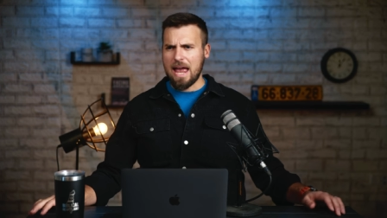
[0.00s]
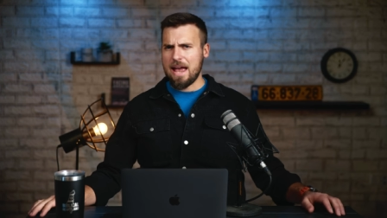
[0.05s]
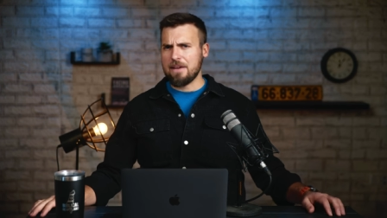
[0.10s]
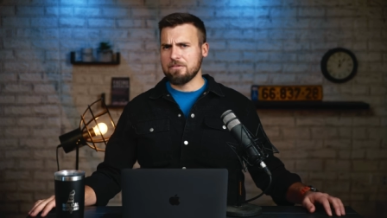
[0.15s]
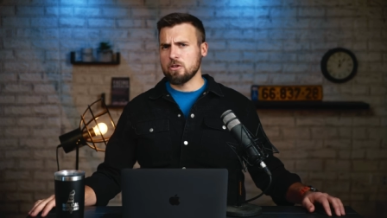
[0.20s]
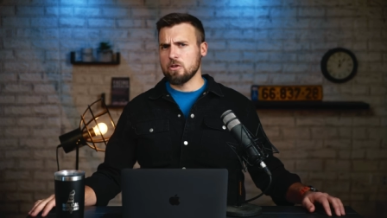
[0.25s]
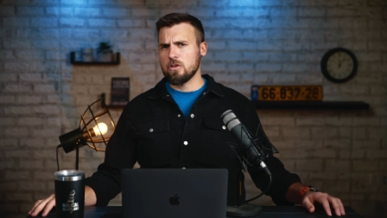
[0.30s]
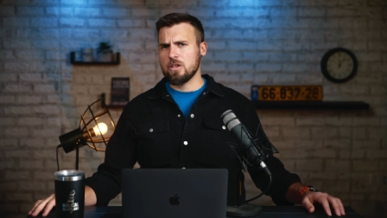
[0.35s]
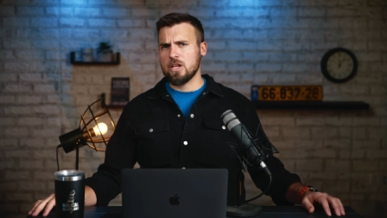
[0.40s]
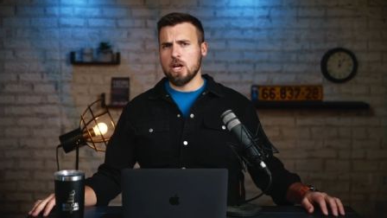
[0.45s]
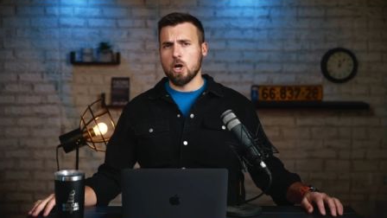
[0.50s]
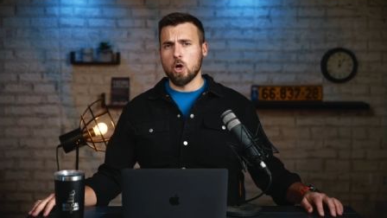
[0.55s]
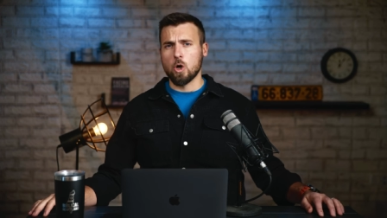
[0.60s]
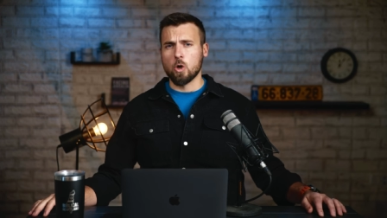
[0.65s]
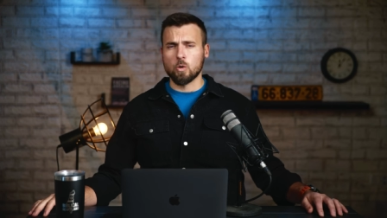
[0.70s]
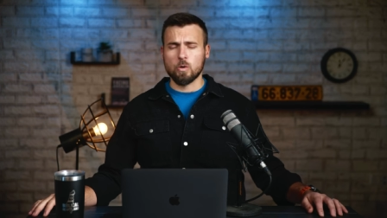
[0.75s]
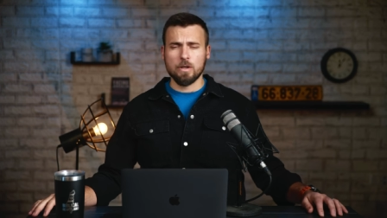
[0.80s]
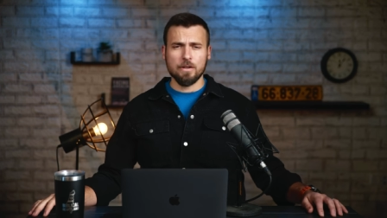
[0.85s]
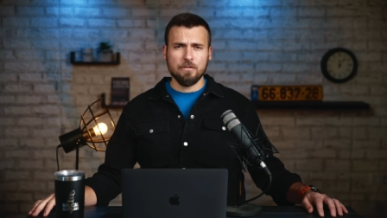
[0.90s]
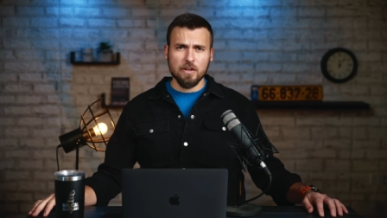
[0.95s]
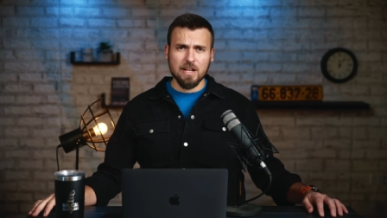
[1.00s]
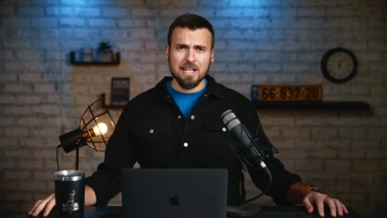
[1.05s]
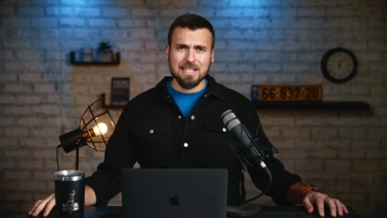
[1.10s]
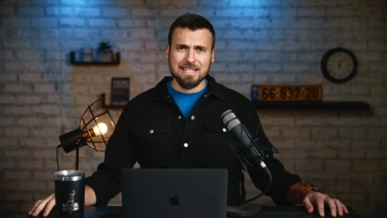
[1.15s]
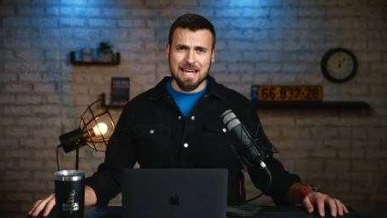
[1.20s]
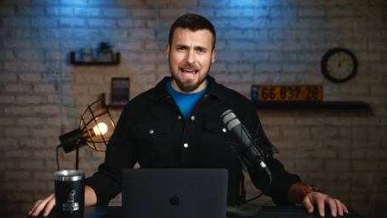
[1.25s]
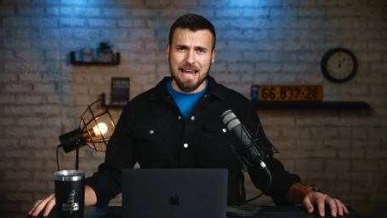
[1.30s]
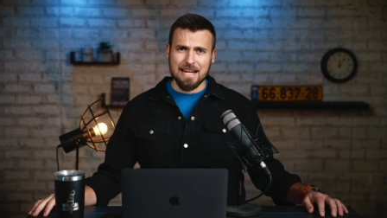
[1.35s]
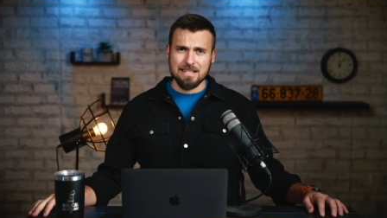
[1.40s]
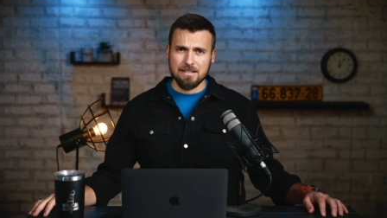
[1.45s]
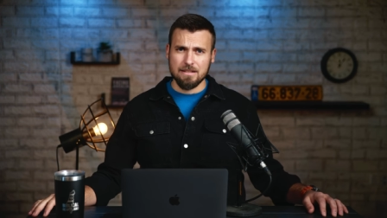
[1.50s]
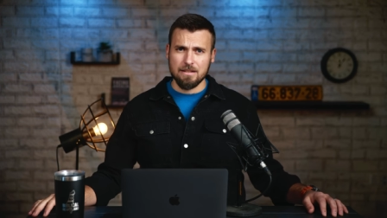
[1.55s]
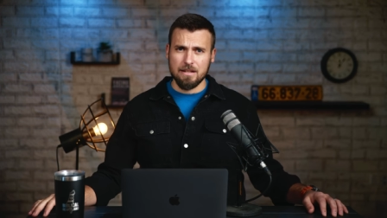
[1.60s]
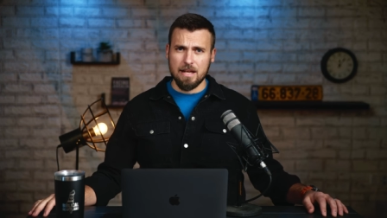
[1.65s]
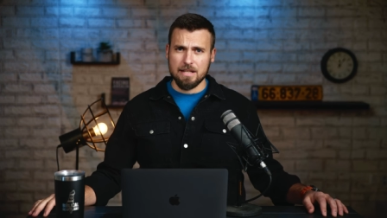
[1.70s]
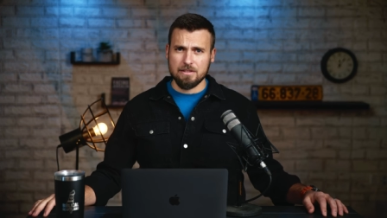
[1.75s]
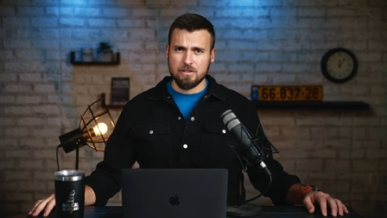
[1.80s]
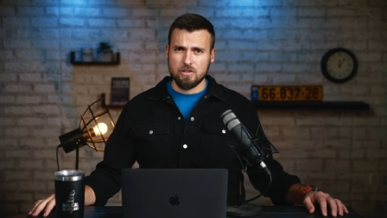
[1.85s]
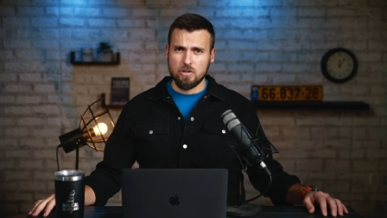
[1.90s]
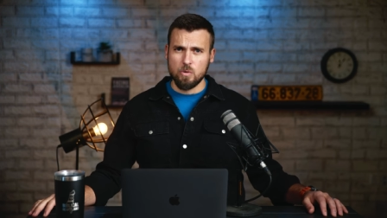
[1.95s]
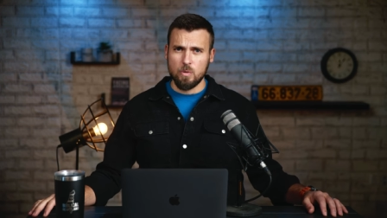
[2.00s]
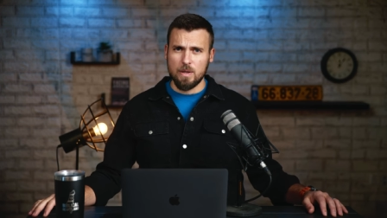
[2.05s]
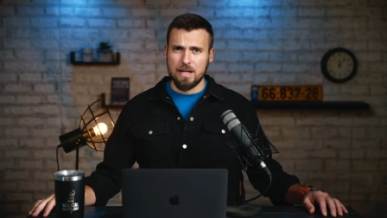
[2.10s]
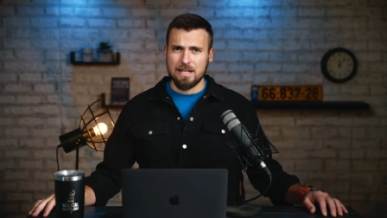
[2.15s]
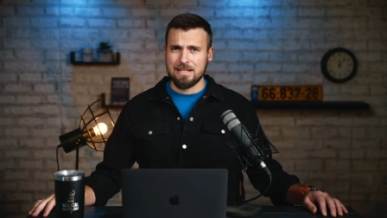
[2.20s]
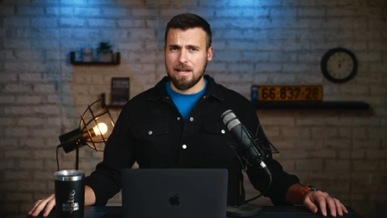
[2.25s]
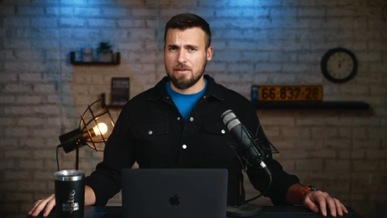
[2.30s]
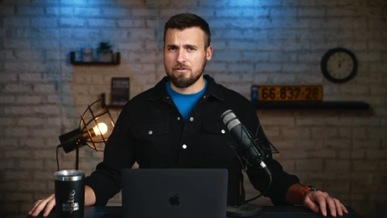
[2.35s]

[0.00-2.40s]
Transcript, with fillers: After the horrific attacks in the last two weeks,